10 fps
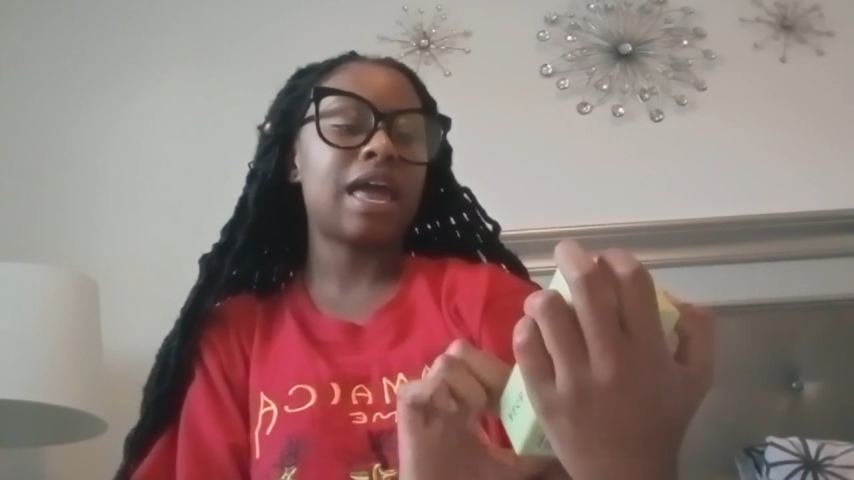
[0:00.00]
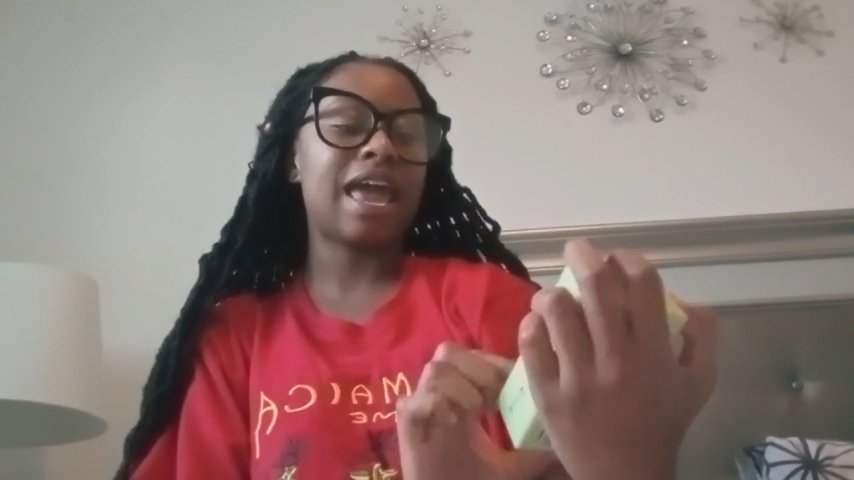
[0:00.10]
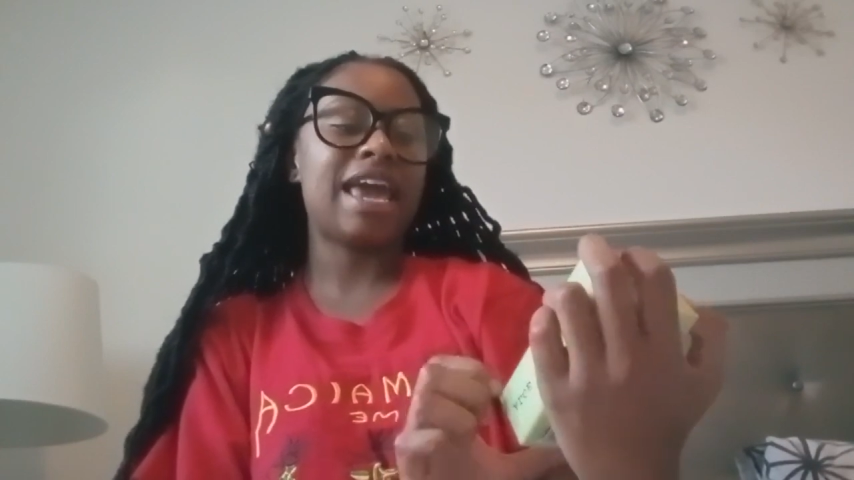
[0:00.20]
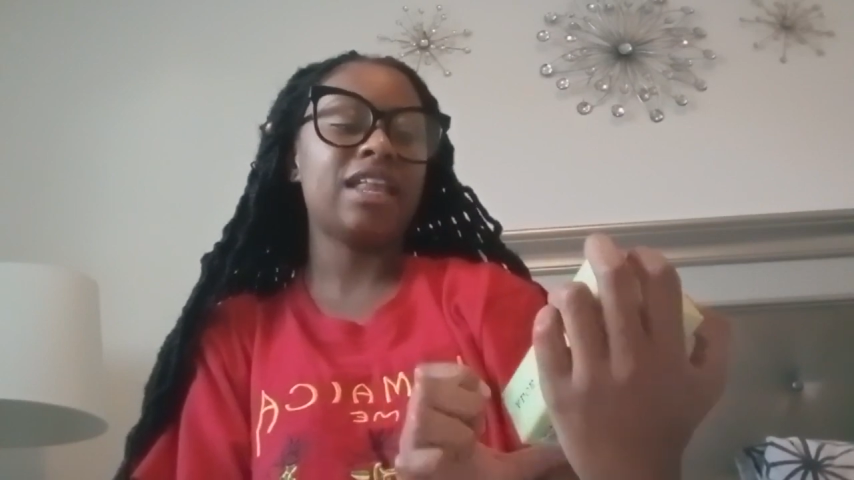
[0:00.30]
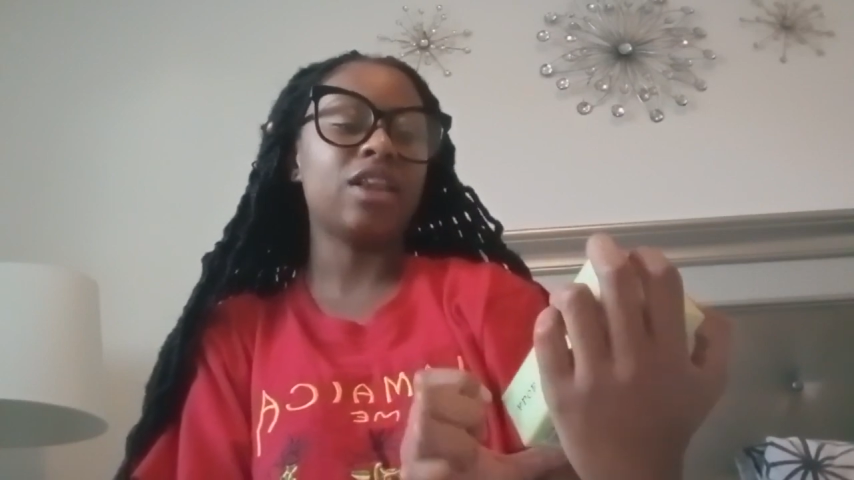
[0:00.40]

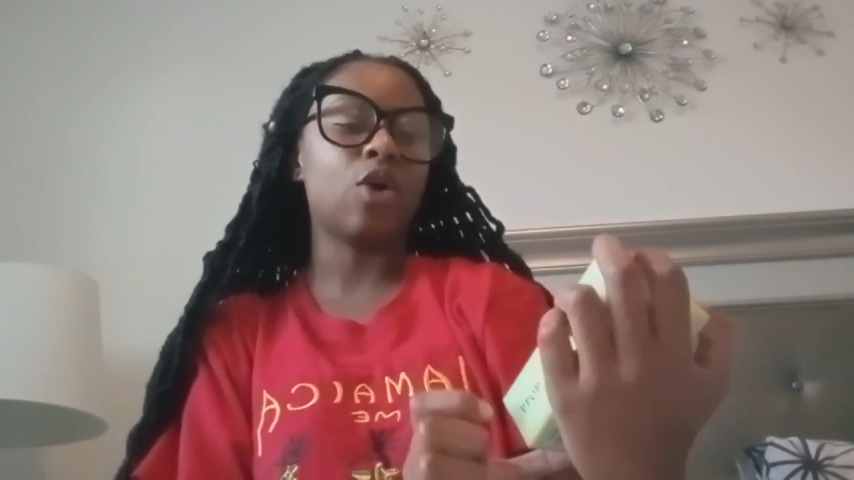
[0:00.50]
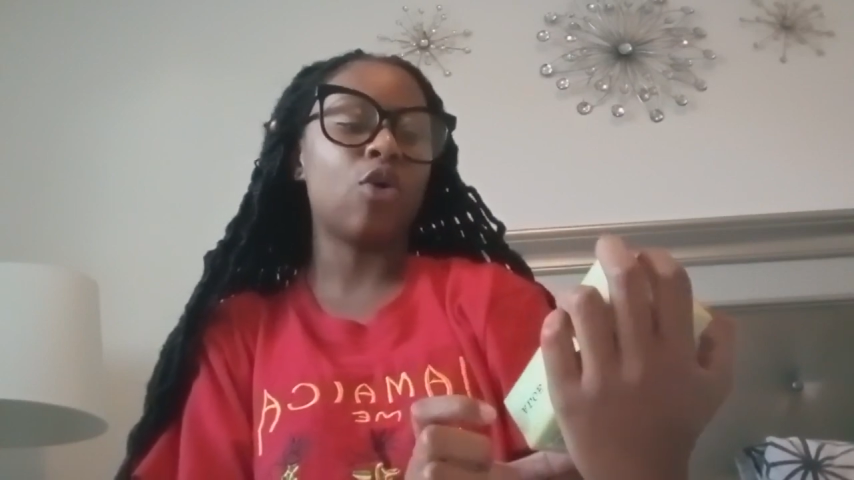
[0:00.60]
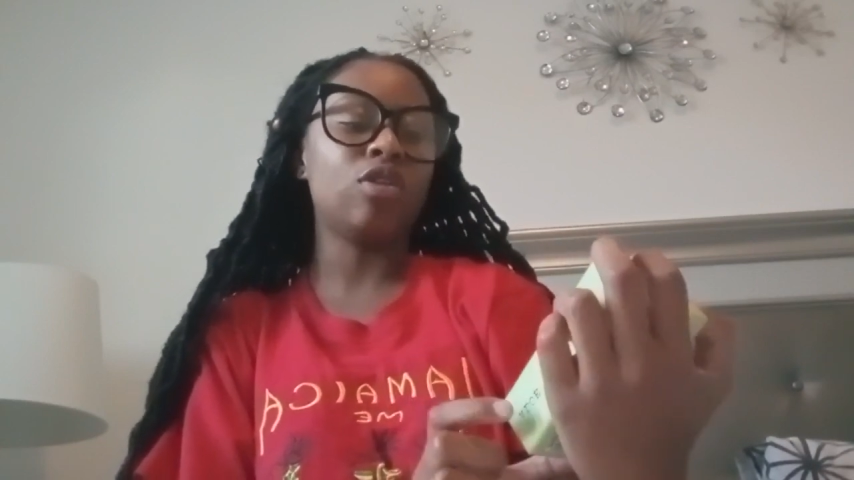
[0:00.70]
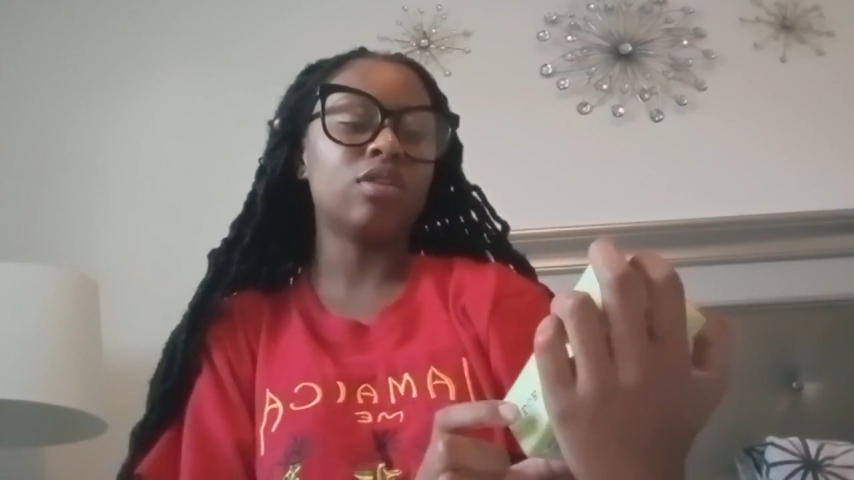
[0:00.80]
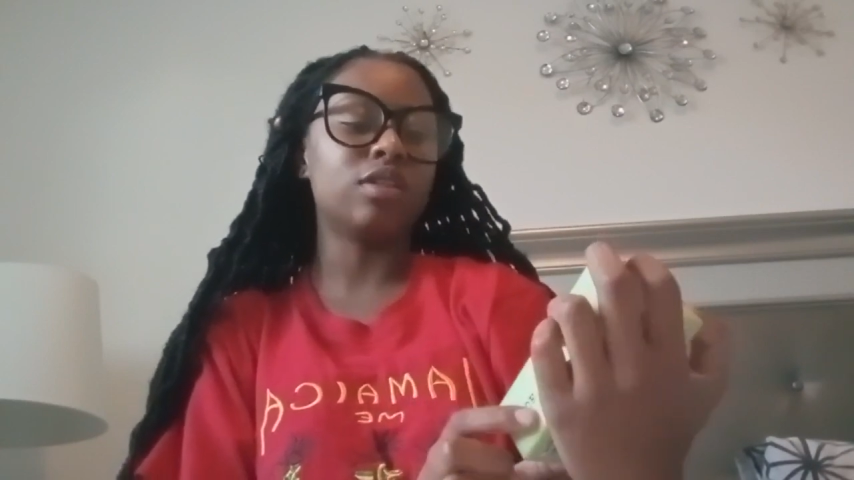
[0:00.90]
a
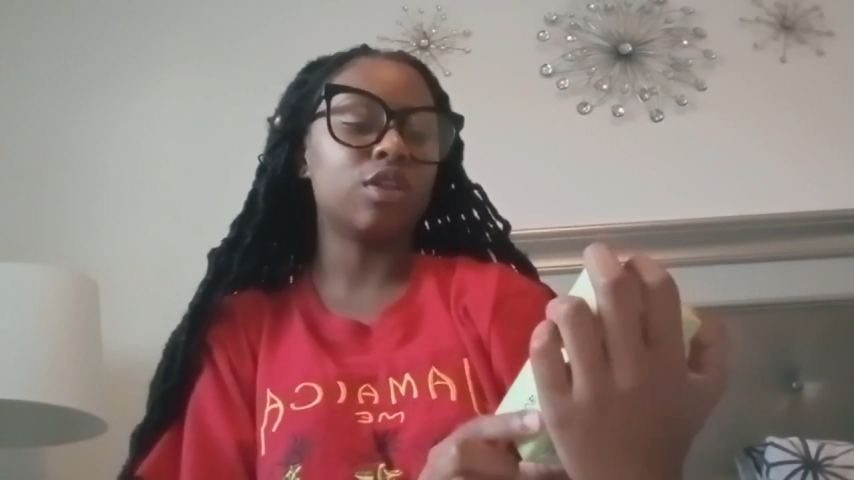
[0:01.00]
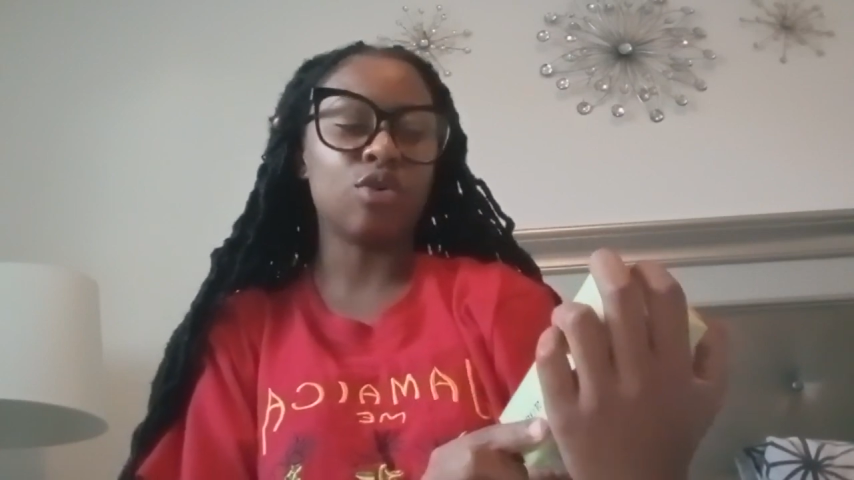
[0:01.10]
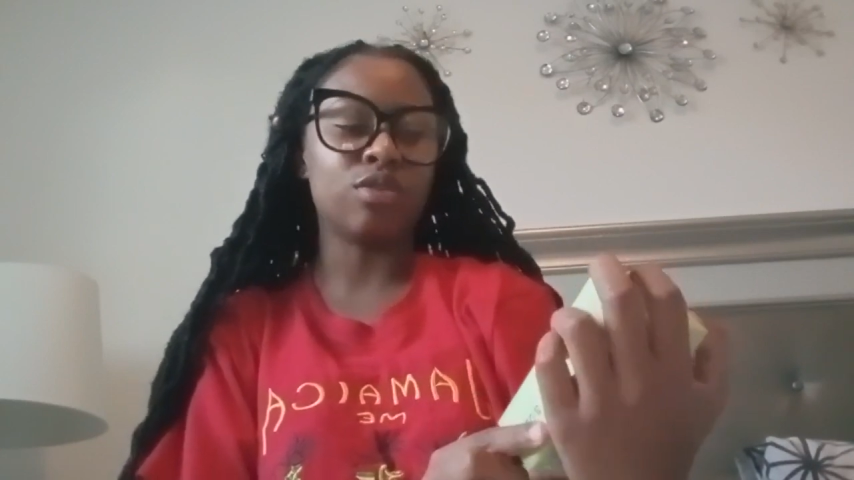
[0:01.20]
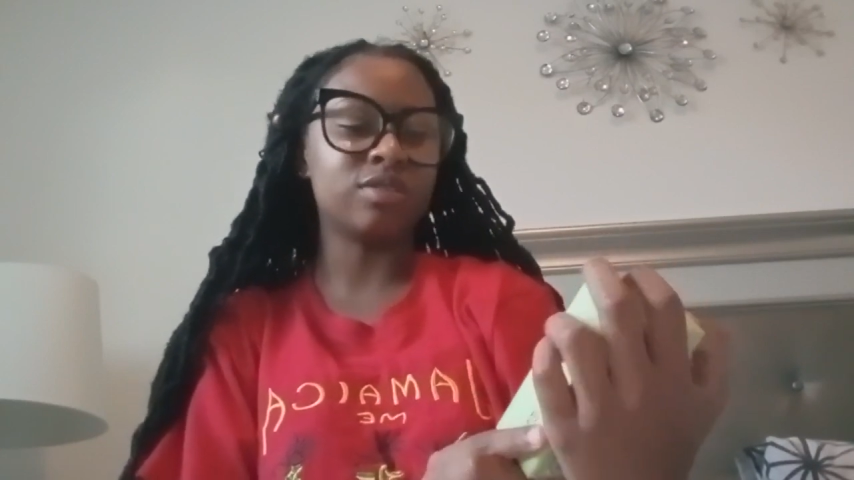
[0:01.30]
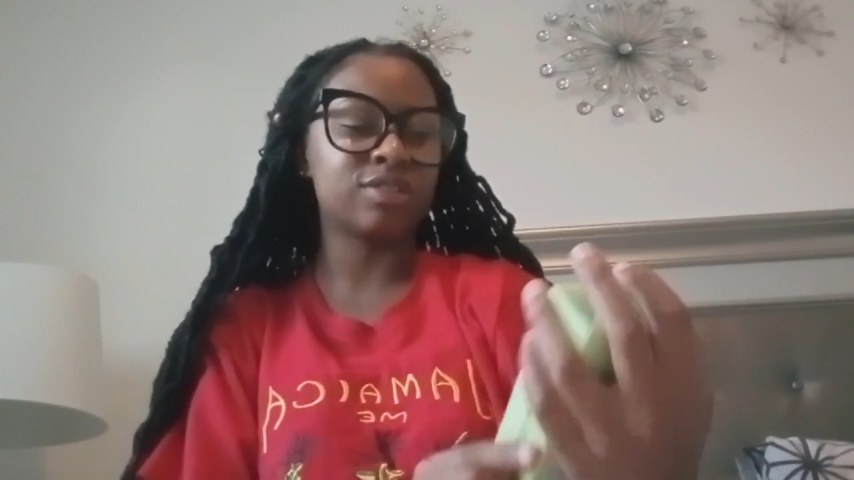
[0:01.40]
LOL,
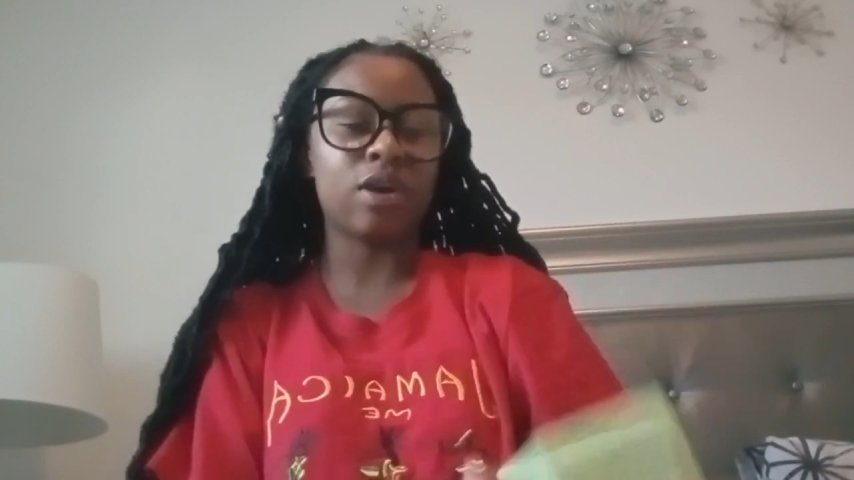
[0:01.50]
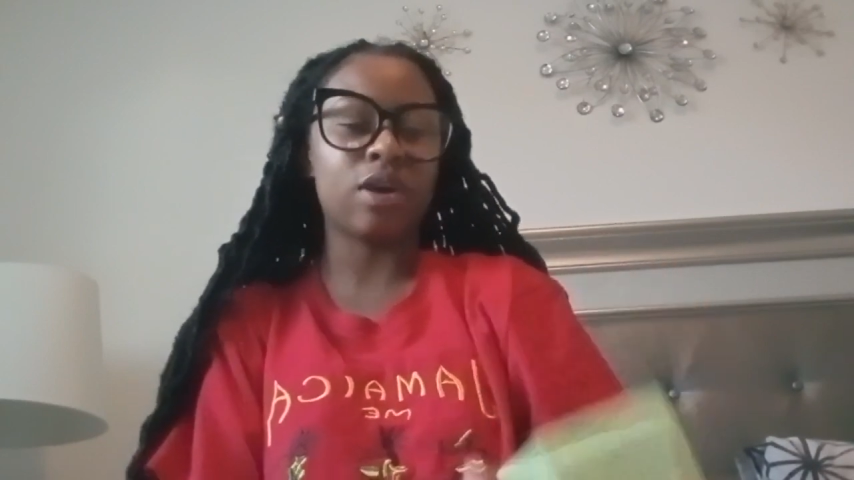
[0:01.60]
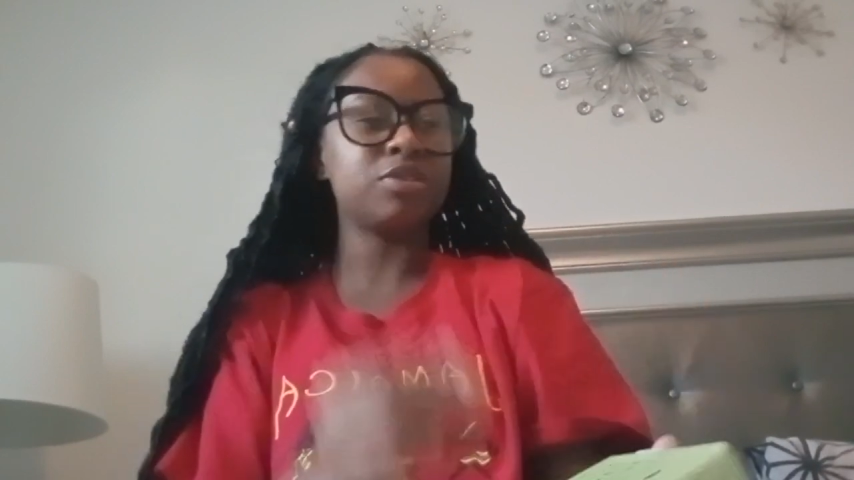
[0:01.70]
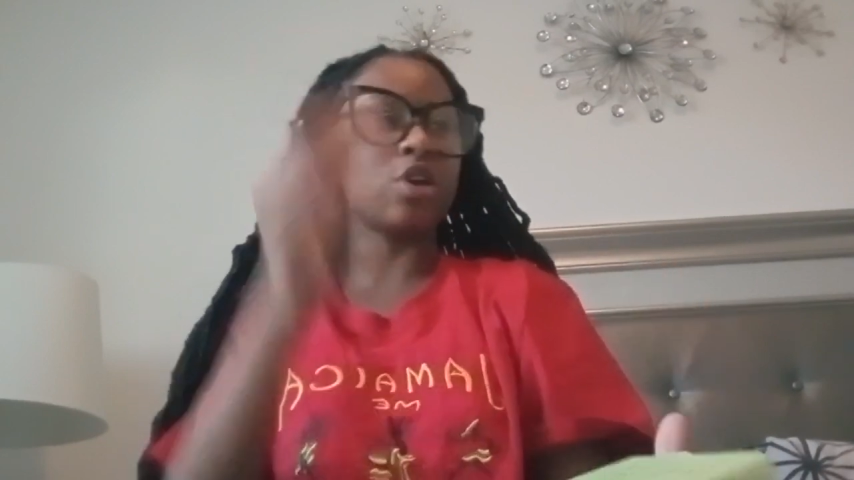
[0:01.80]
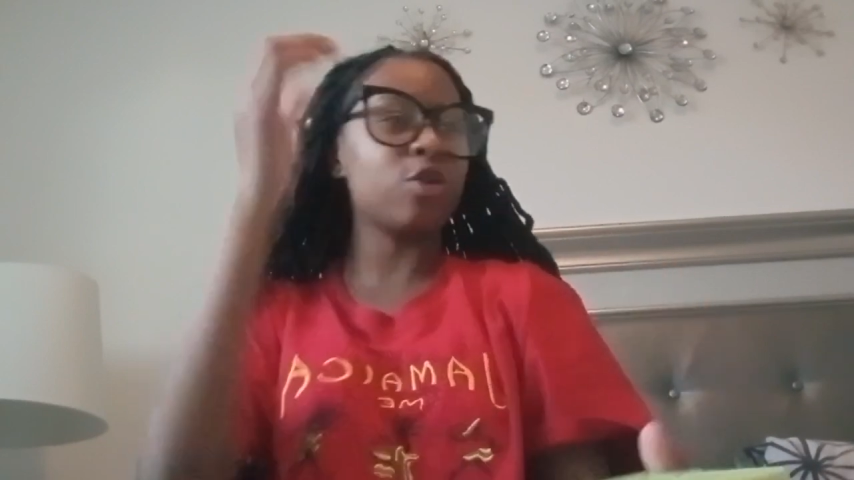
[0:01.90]
LOL scrub
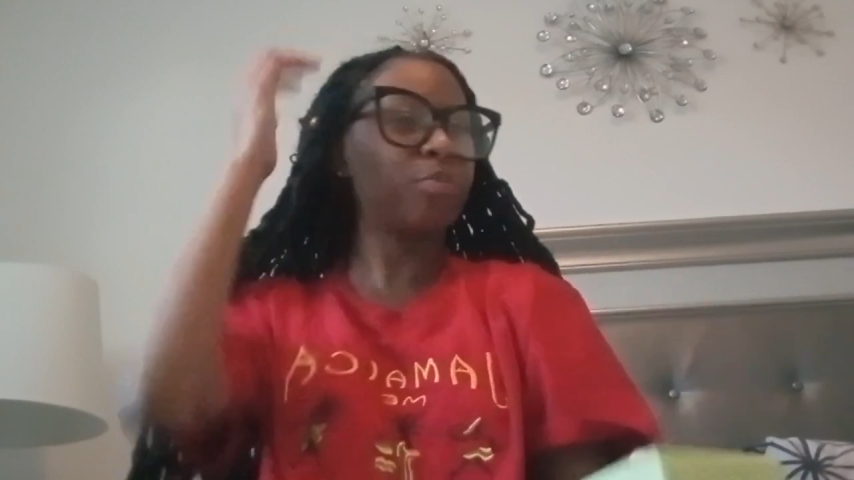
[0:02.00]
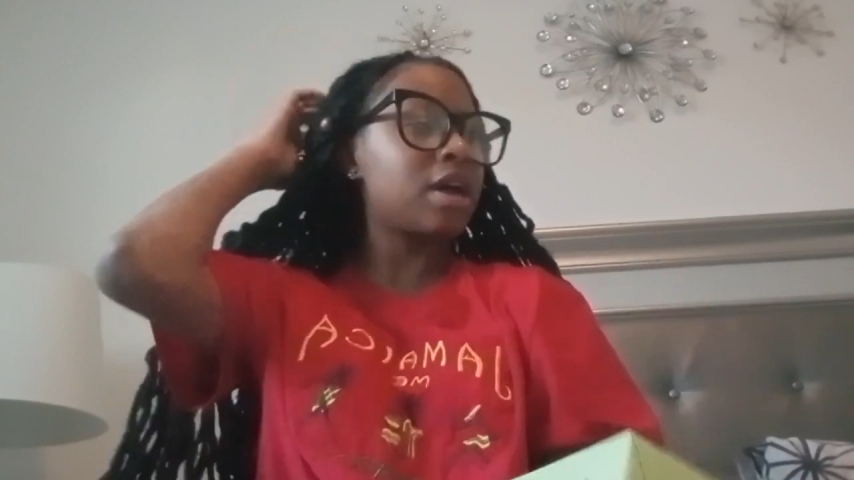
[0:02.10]
soap.